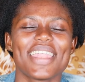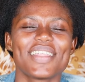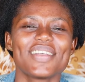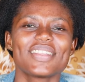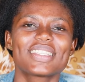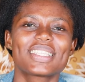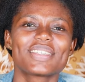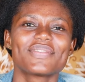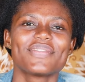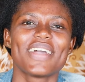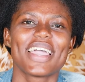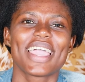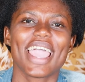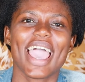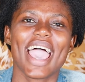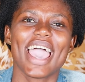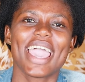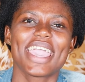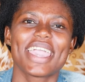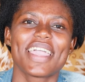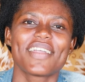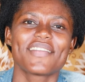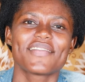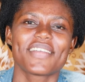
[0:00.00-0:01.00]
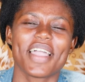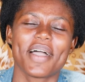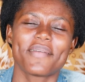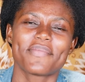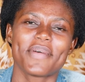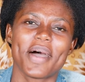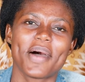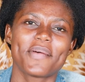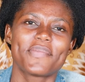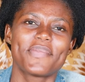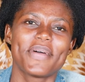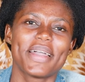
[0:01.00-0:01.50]
And the way I am
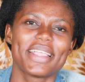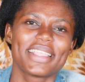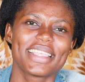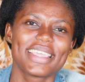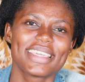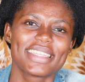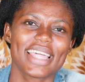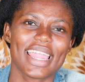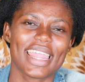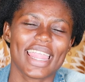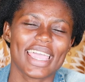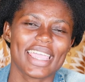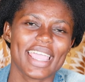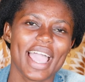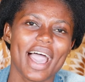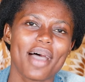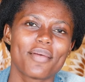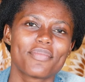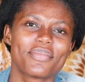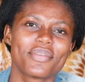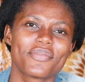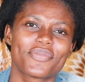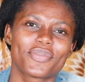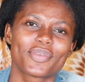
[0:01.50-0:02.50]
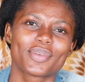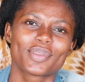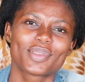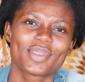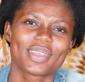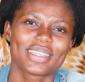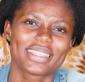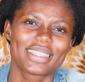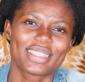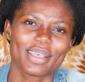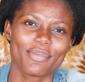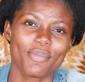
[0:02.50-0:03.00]
about Penny and I have reference
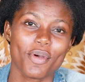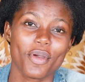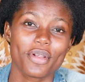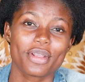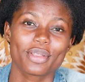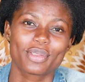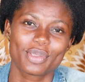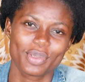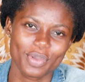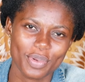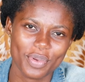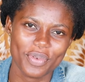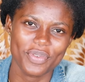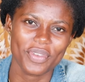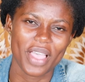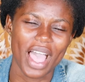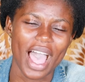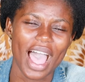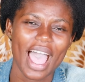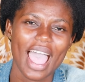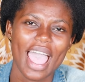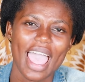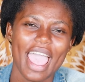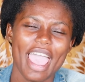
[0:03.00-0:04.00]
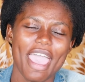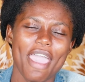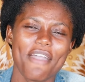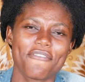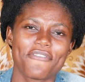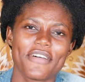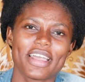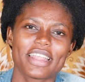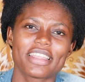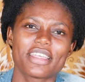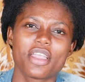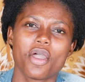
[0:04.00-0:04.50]
on somebody suja,
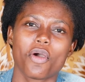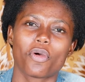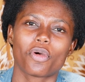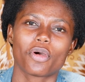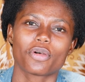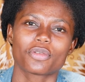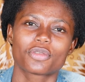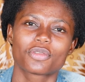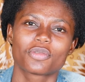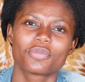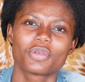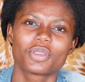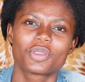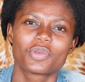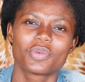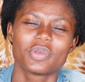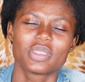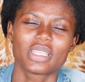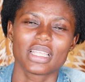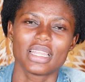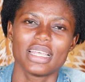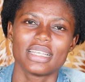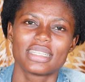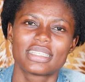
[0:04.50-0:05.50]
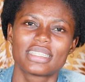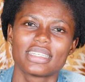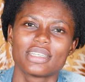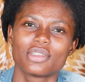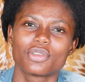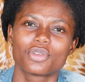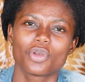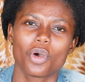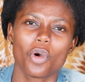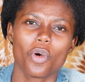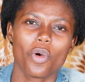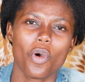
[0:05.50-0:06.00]
if I your costume with
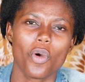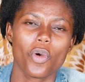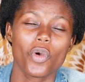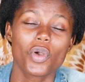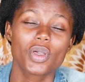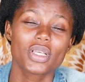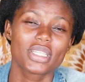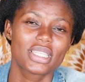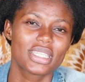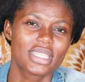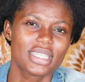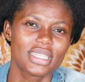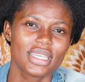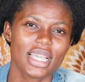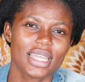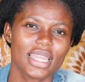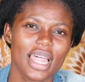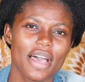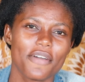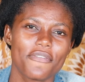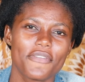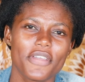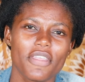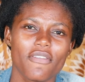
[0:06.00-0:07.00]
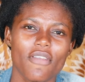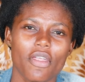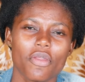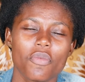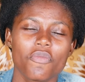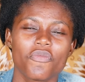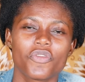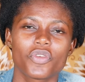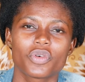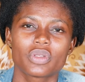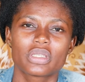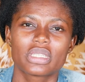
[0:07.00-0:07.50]
Celestine Donkor Kitty and a famous
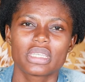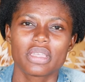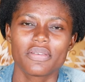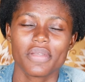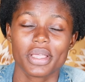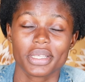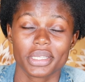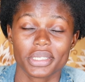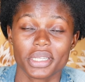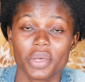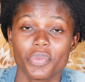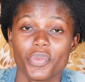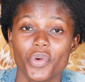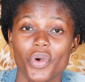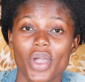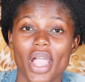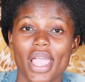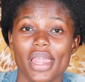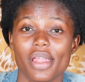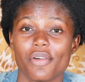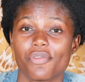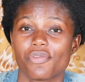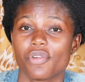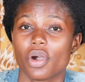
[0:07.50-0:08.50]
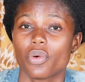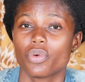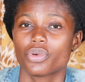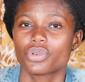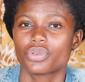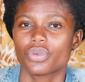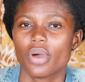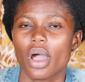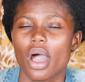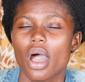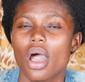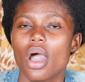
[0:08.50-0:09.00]
VOLTARIANS and a program of
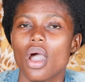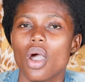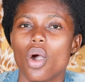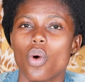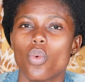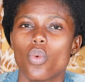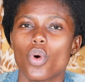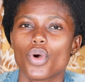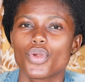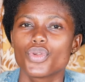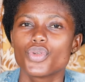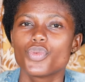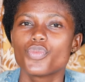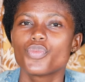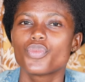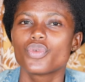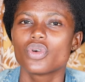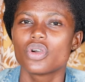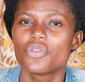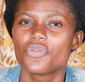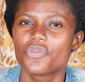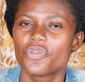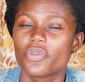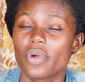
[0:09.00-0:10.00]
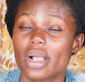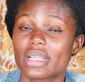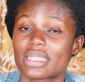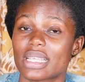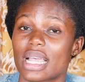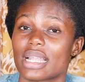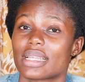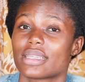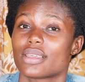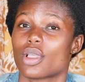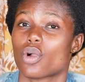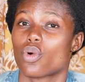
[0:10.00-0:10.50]
Wagodra. One buffets
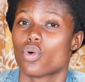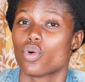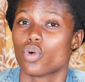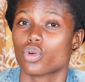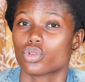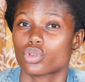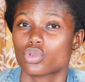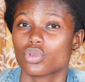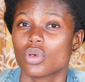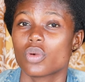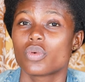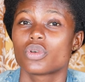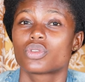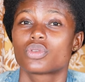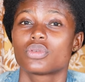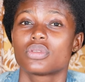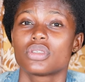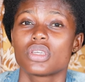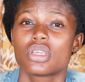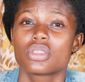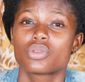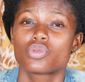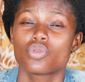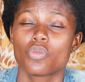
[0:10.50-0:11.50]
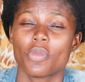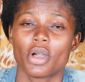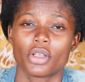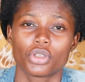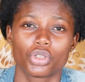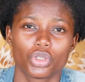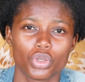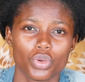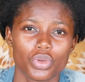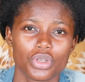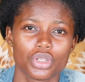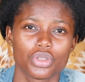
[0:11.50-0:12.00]
and the course over Today's Woman
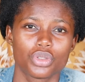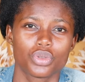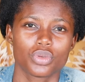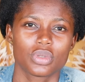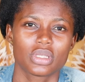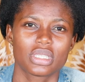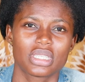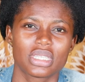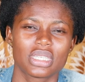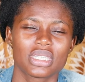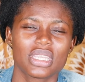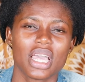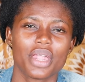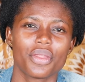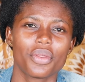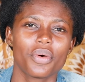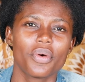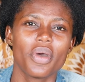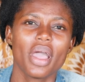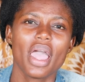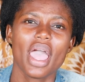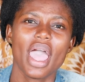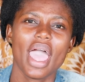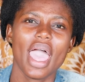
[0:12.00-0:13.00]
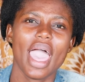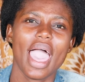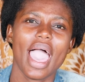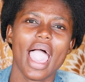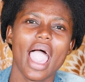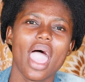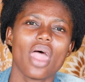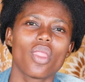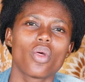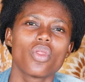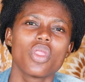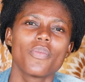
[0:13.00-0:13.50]
show this routine. I
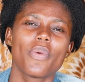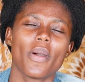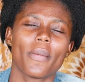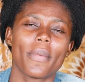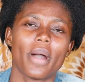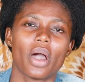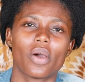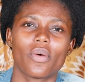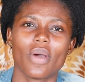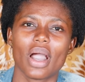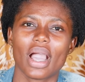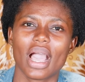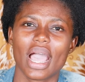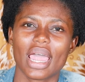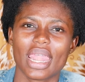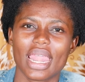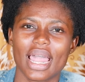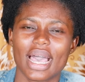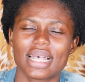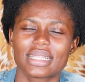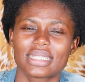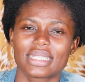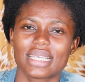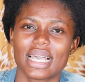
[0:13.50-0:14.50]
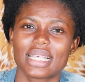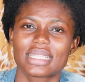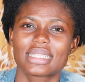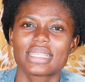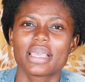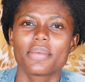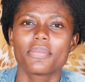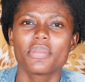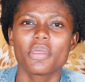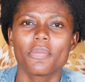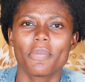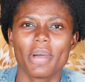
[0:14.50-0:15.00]
don't know about Quakan has a
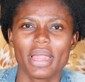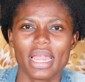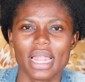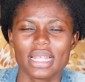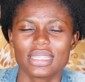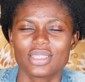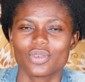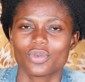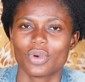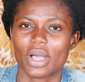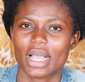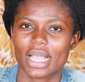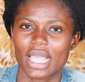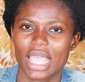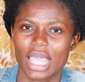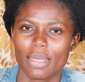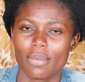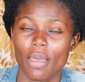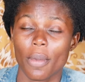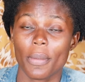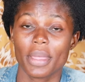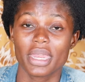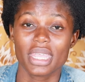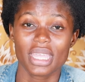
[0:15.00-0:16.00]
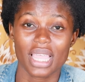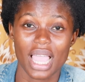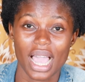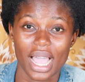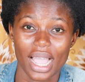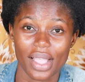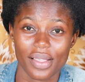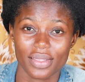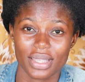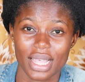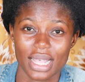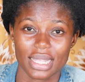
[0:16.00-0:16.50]
same banana so one key, a medical
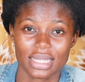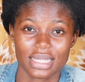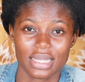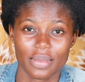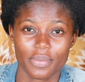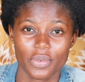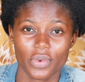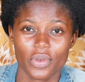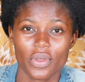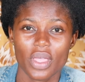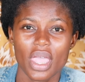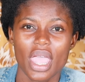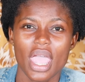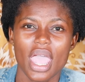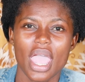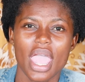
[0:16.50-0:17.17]
can have seminal.